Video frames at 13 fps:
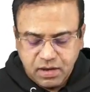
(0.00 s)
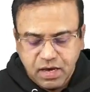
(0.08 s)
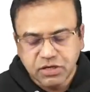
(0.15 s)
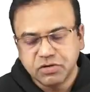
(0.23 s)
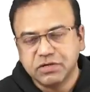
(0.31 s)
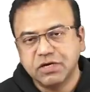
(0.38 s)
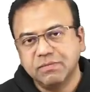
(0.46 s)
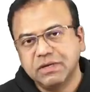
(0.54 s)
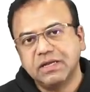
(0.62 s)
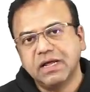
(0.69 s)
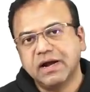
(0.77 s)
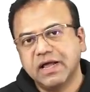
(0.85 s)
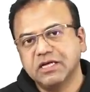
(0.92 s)
HOCM in
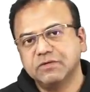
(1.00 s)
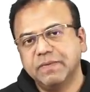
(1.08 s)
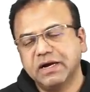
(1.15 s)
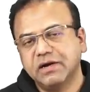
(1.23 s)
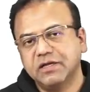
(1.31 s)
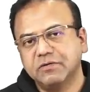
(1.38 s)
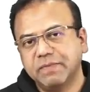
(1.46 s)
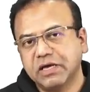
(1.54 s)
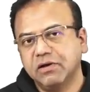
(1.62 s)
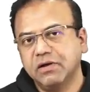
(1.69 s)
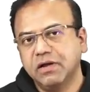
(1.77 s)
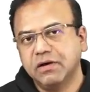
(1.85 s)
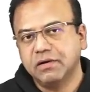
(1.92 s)
that aspect is
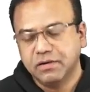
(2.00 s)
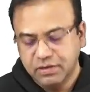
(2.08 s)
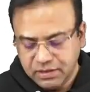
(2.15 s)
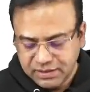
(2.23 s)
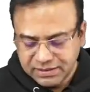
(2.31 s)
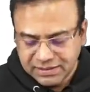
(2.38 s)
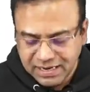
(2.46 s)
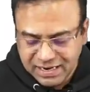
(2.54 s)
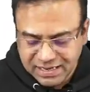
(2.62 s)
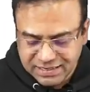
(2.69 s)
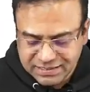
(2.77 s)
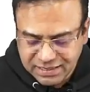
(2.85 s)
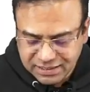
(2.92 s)
peculiar. The
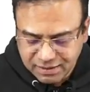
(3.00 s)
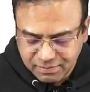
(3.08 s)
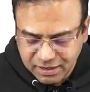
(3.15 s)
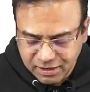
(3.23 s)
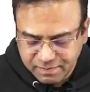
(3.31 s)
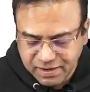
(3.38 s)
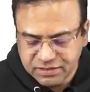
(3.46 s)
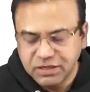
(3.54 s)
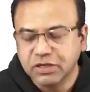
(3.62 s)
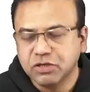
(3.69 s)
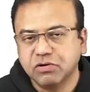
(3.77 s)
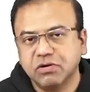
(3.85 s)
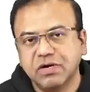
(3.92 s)
lesser the blood
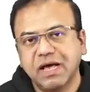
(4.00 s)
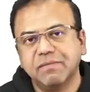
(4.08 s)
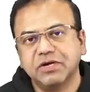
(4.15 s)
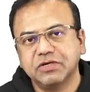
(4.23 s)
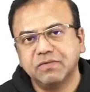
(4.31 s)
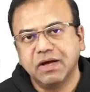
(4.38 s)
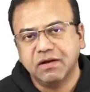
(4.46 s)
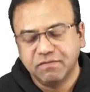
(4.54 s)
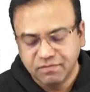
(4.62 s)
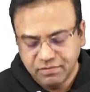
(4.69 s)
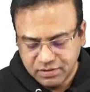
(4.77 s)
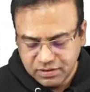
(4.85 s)
passing through the damaged valve,